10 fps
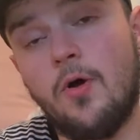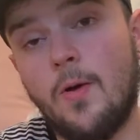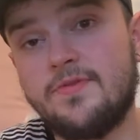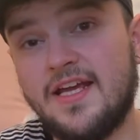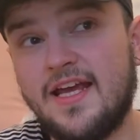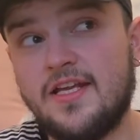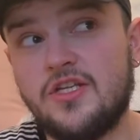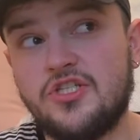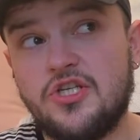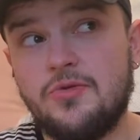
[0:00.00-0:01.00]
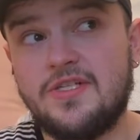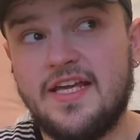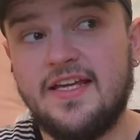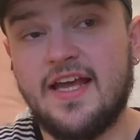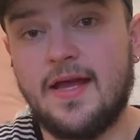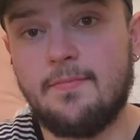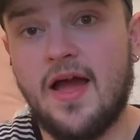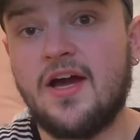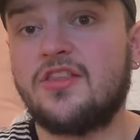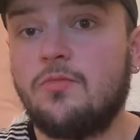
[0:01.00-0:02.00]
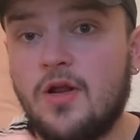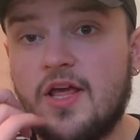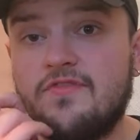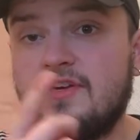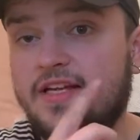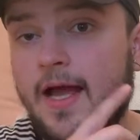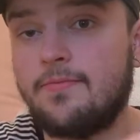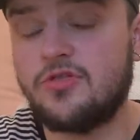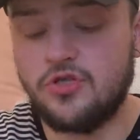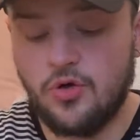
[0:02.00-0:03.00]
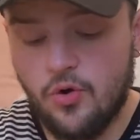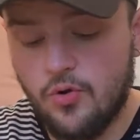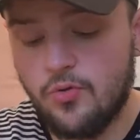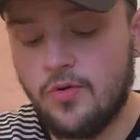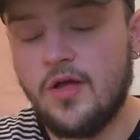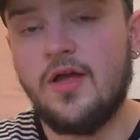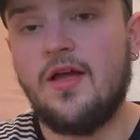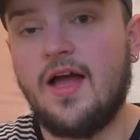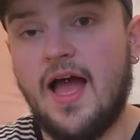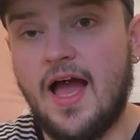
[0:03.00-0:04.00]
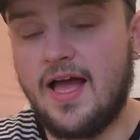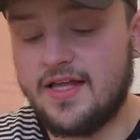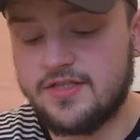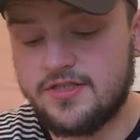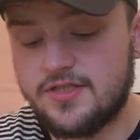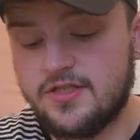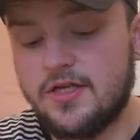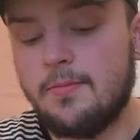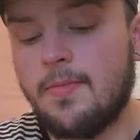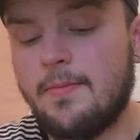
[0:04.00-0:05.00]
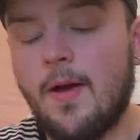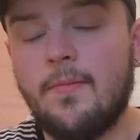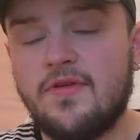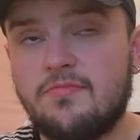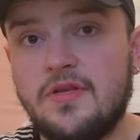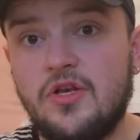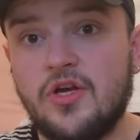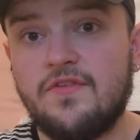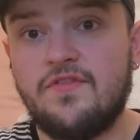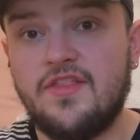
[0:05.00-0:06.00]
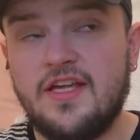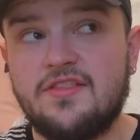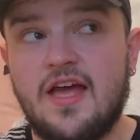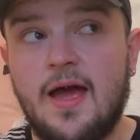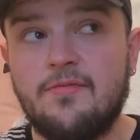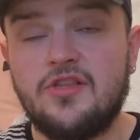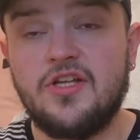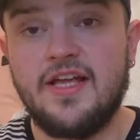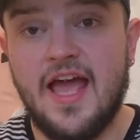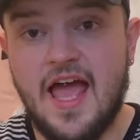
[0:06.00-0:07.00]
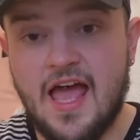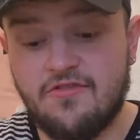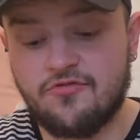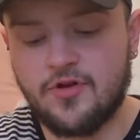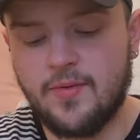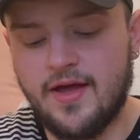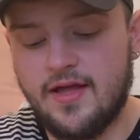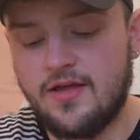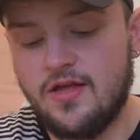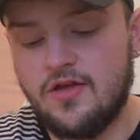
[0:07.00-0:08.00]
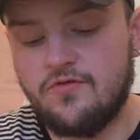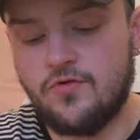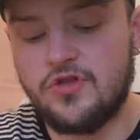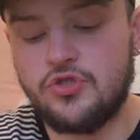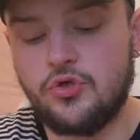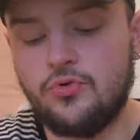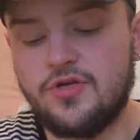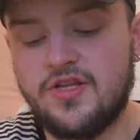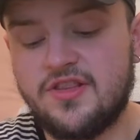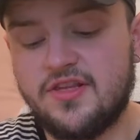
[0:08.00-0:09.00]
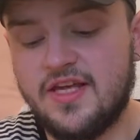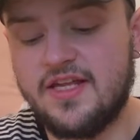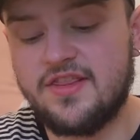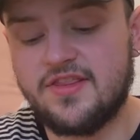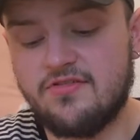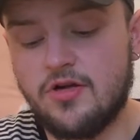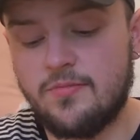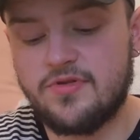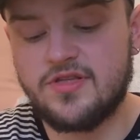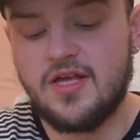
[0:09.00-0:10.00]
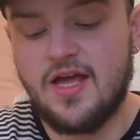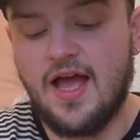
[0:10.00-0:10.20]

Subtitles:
popped into TK Maxx, the one over in Gapton Hall. And my mum has been looking for these absolutely everywhere for the Jordan Skinny Syrups.